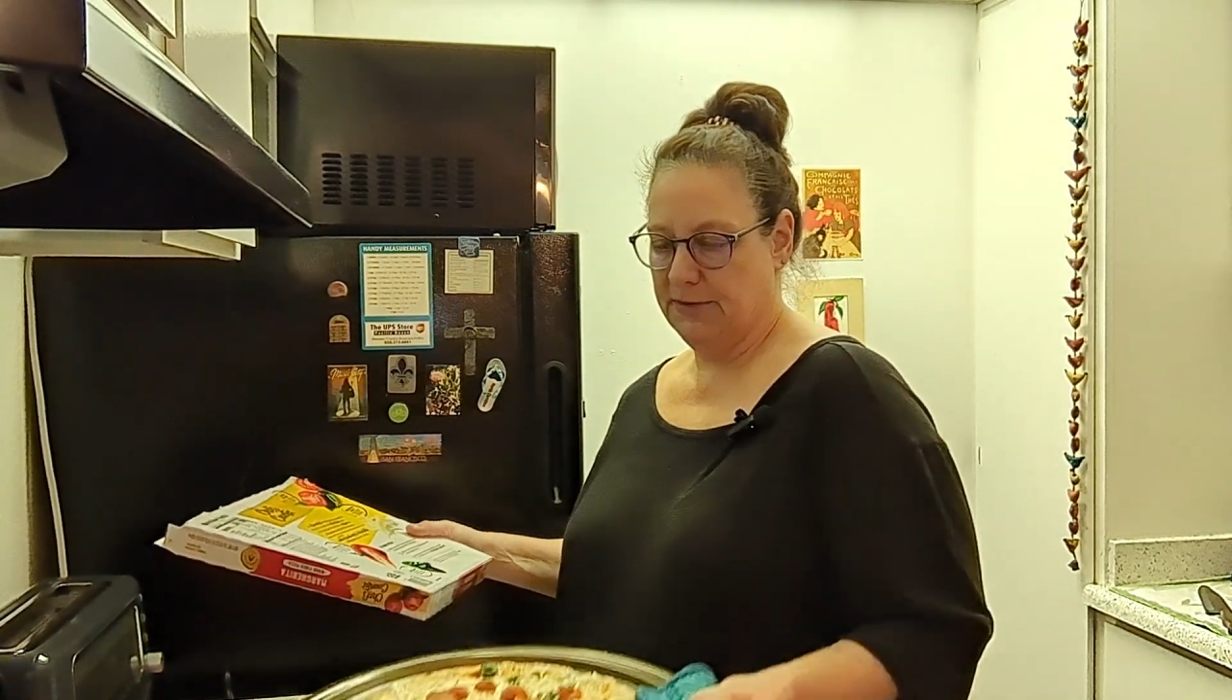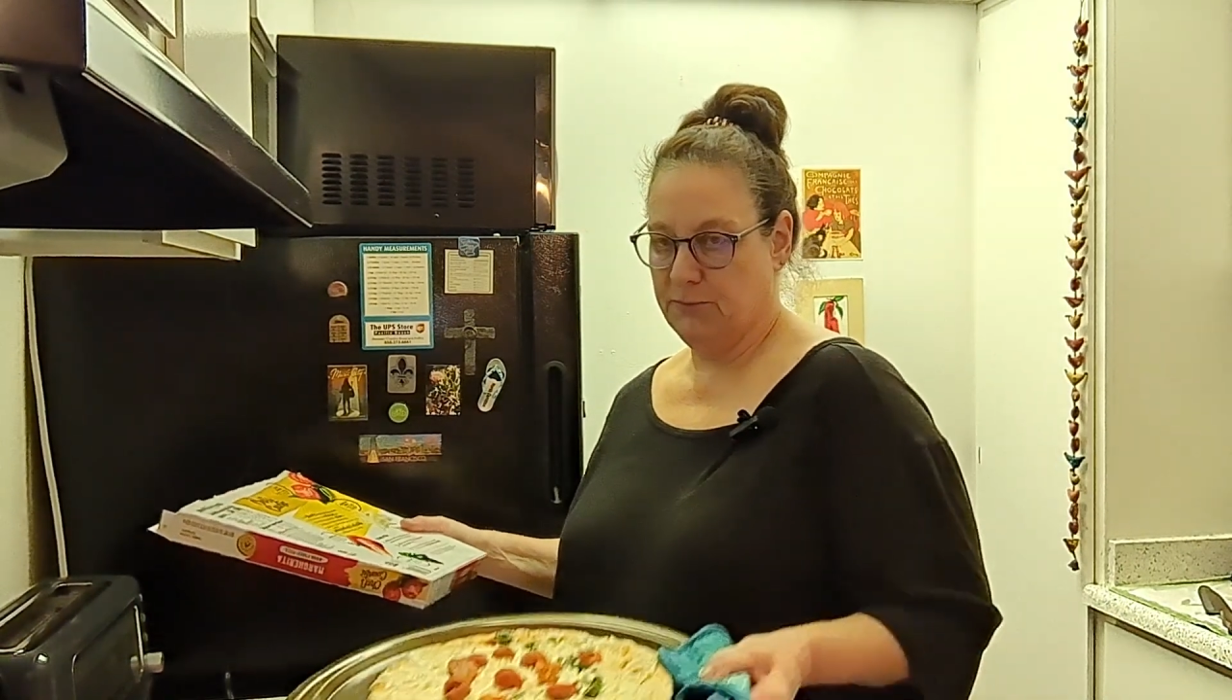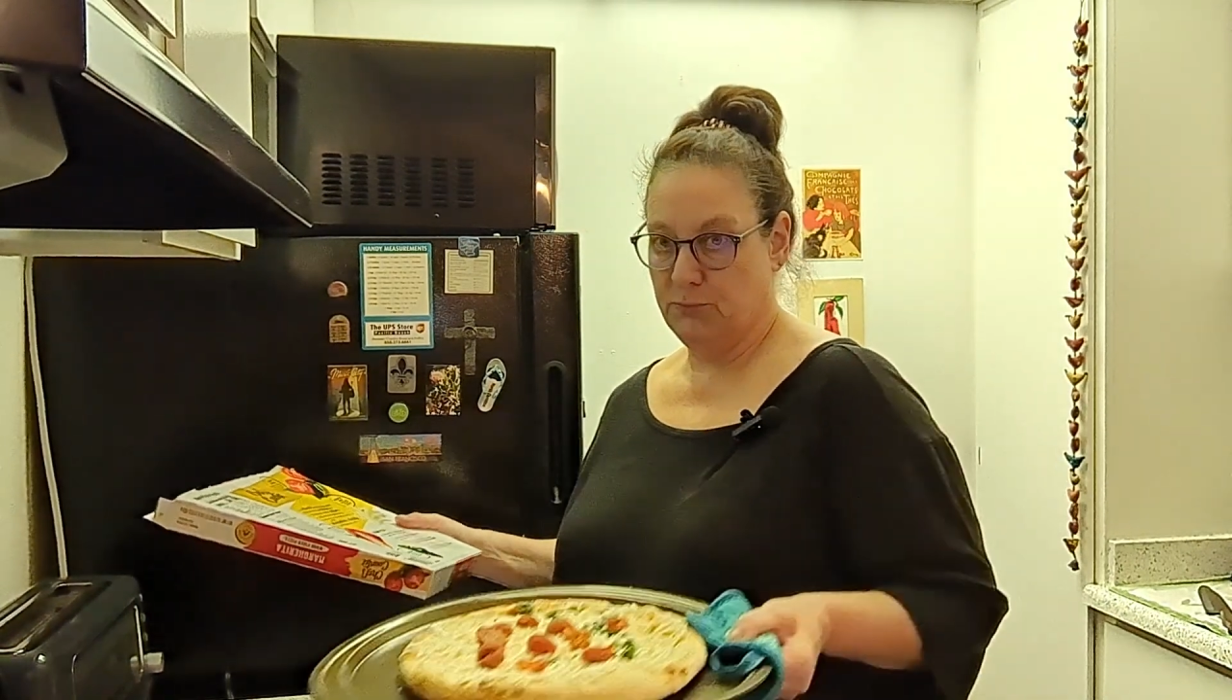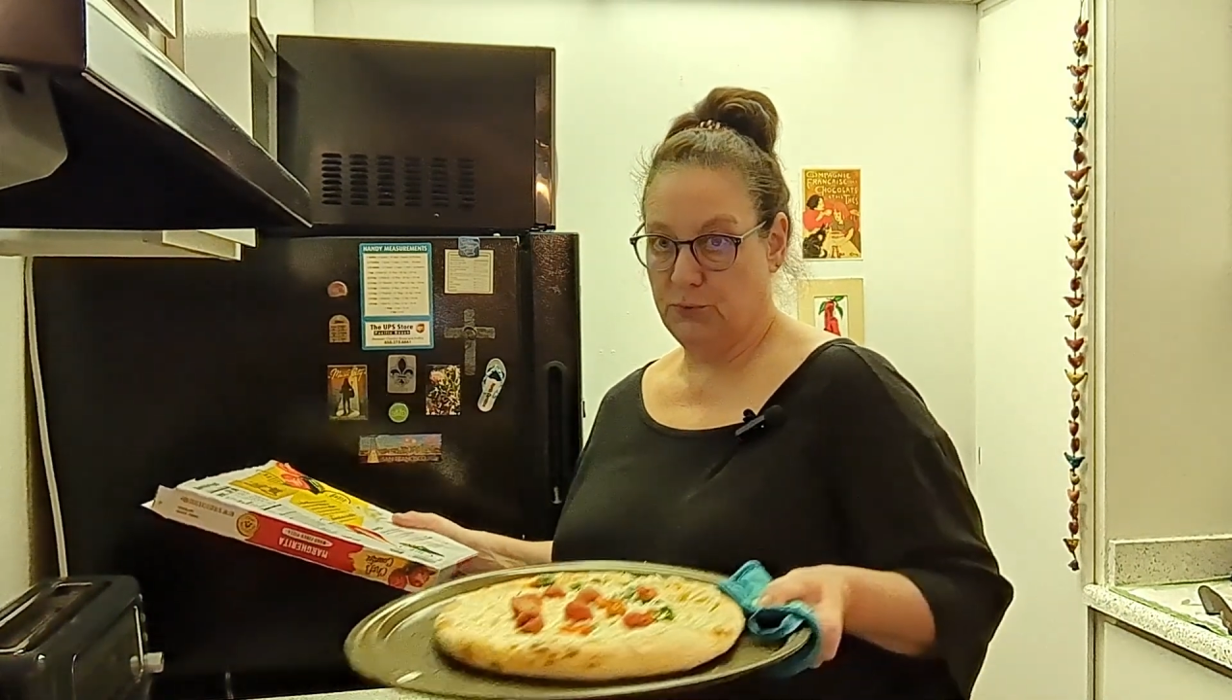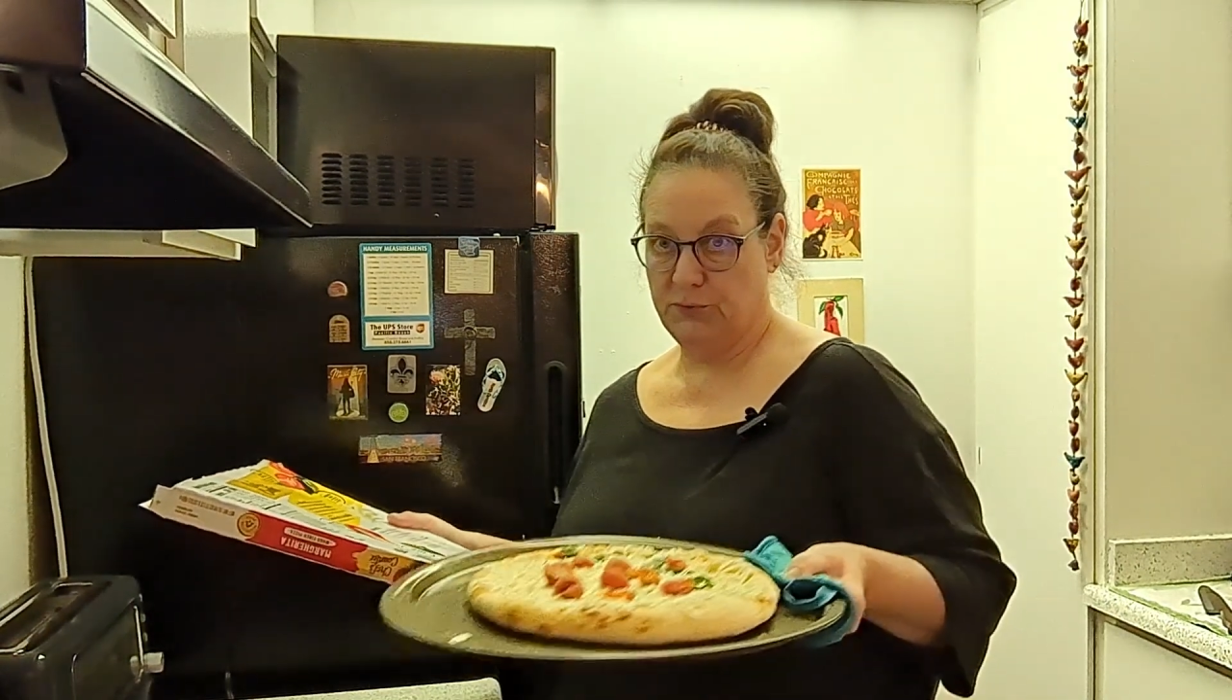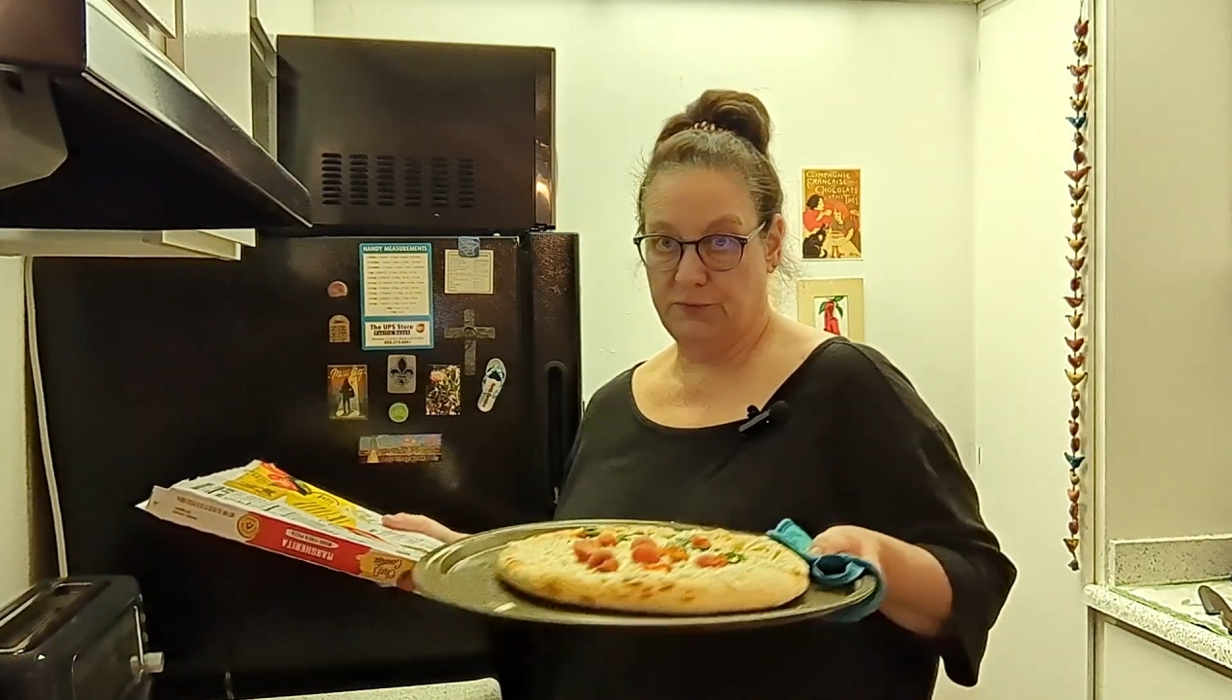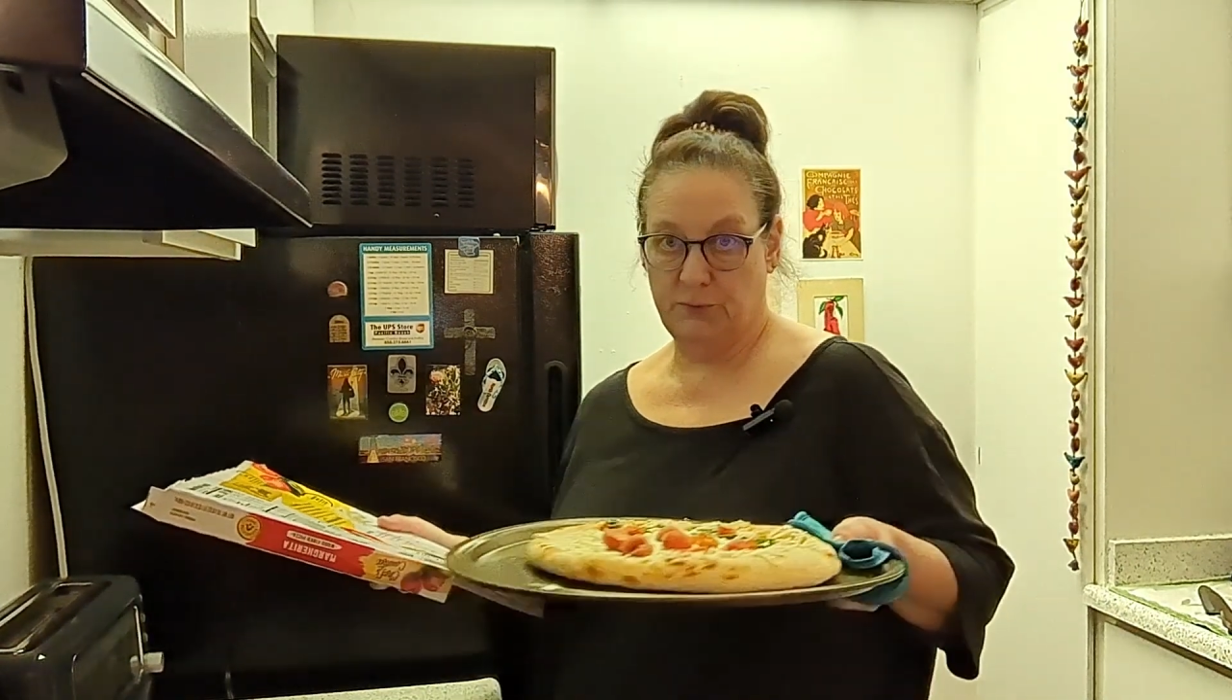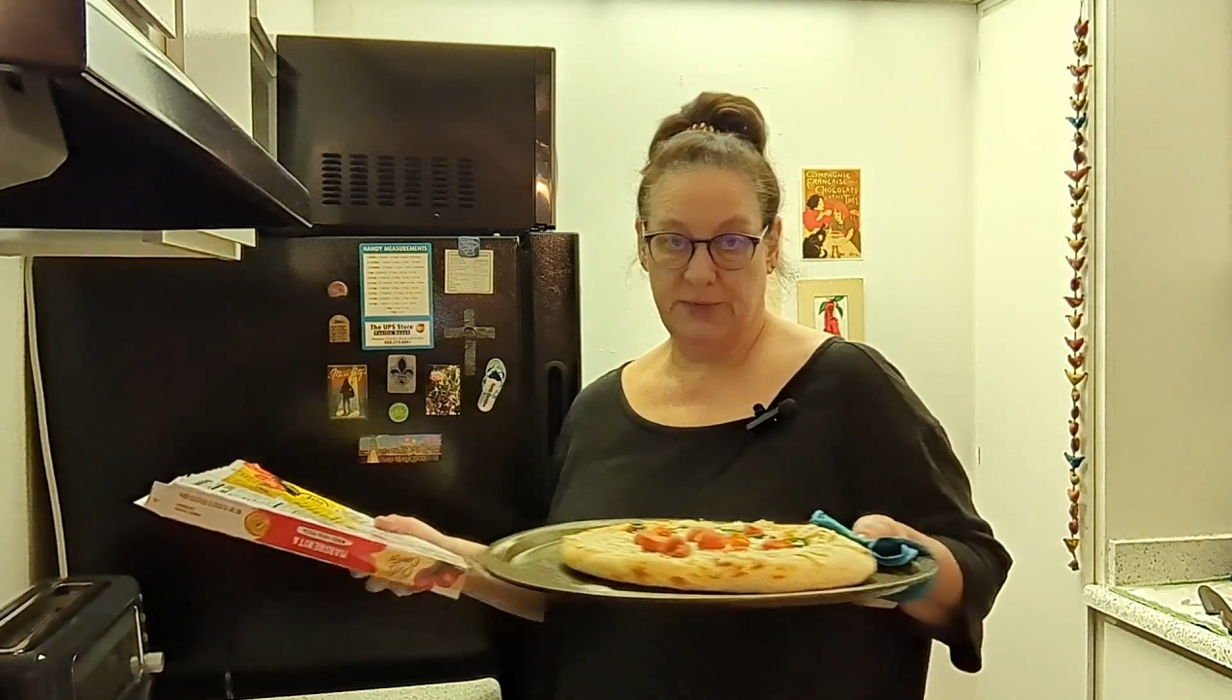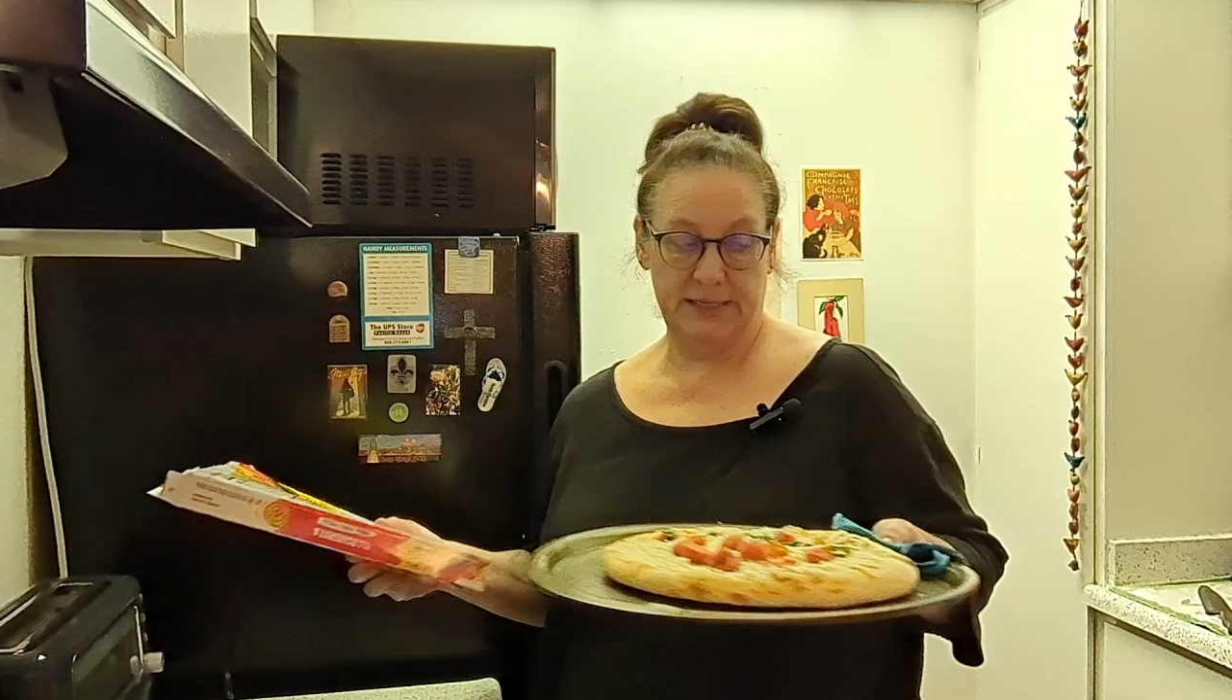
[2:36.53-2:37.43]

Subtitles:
I'm going to move the